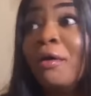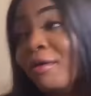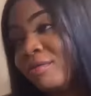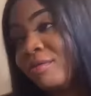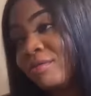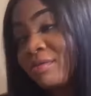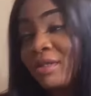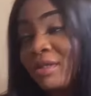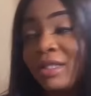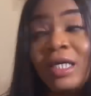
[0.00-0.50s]

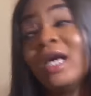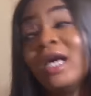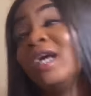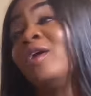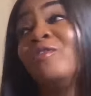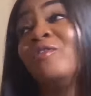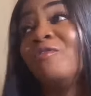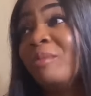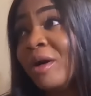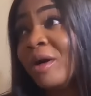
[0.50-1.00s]
girl, get
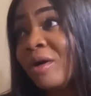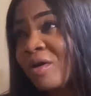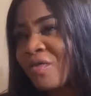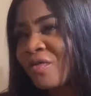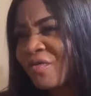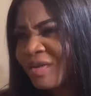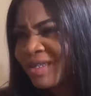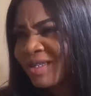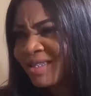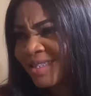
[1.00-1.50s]
out of my
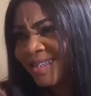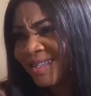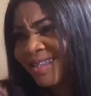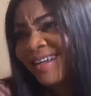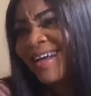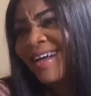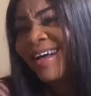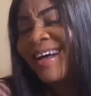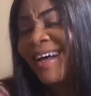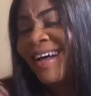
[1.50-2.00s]
office.
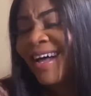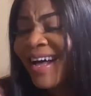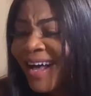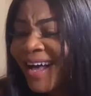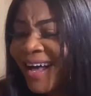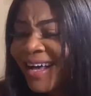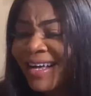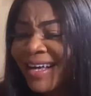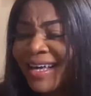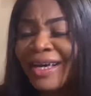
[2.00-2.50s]

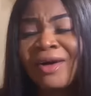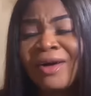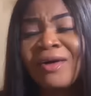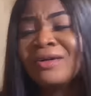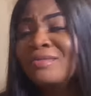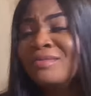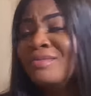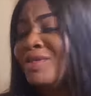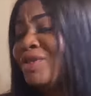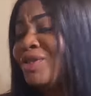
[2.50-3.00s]
He
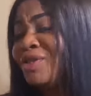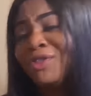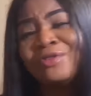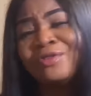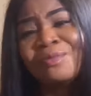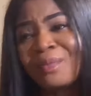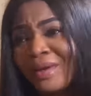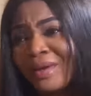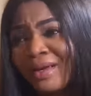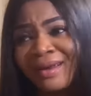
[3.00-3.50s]
called me
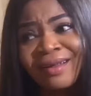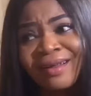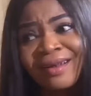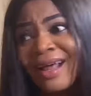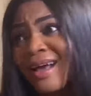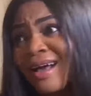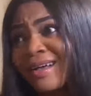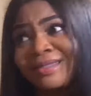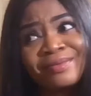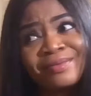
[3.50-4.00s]
stupid and
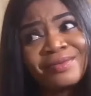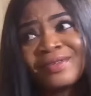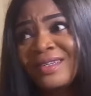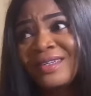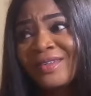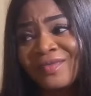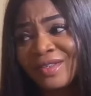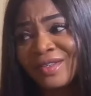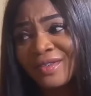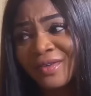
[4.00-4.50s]
asked me to
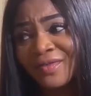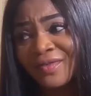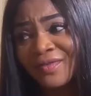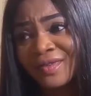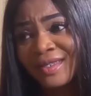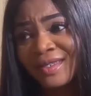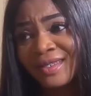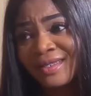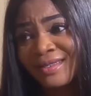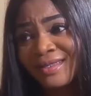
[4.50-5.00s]
leave his
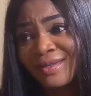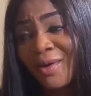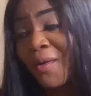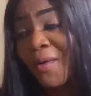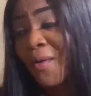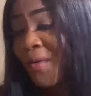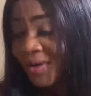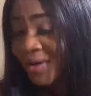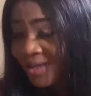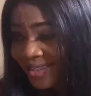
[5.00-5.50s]
office.
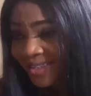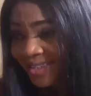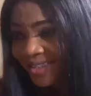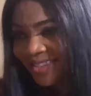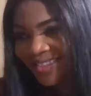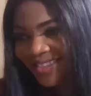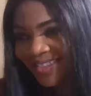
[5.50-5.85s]
God,